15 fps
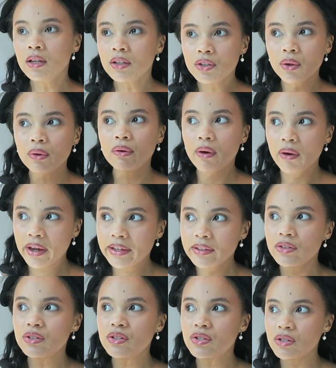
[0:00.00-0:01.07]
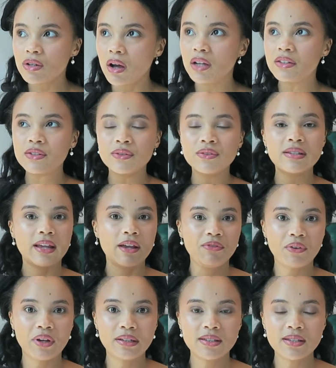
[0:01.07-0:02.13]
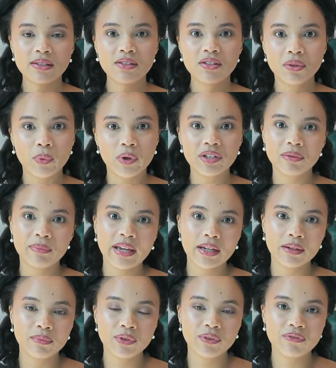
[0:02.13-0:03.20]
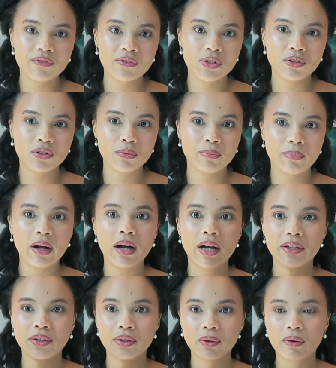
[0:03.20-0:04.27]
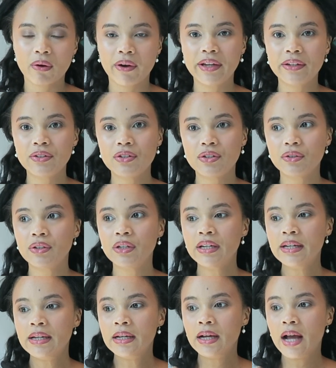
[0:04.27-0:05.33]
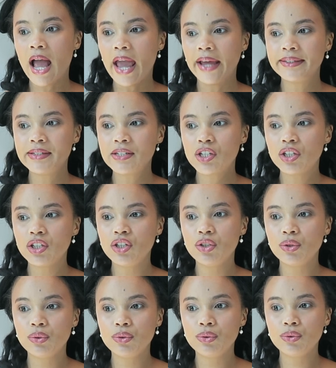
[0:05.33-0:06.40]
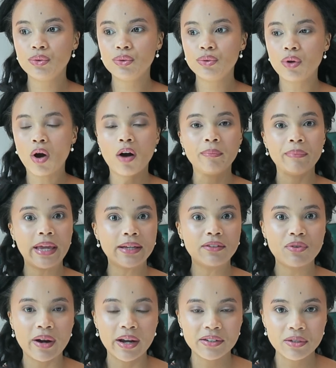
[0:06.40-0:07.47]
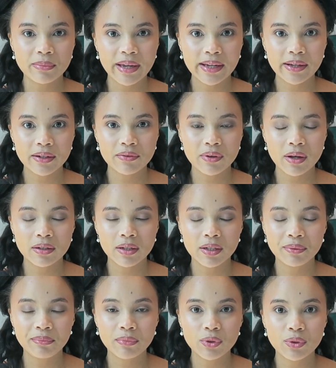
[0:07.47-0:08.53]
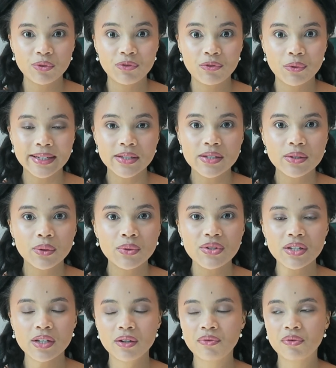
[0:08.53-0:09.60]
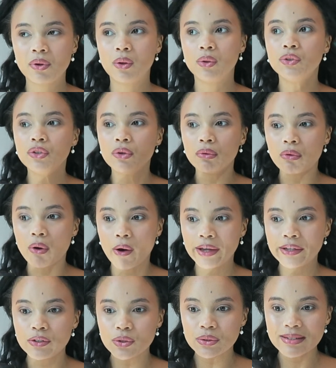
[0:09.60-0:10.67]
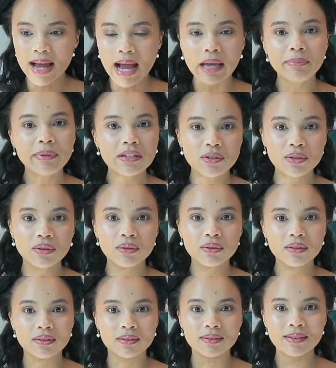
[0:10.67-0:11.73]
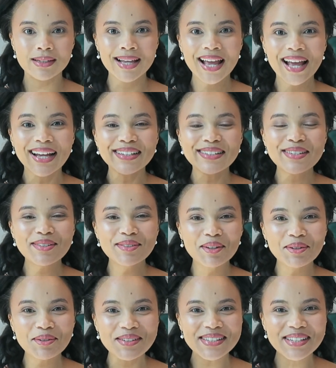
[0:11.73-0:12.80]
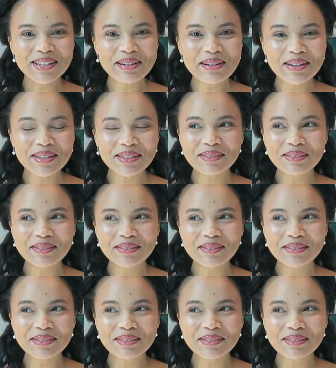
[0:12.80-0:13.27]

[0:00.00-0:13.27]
You're going to start, so say for instance you want to make a move to Dubai, you're going to, and you are trying to make a move, an associate role, you're going to type into Google associate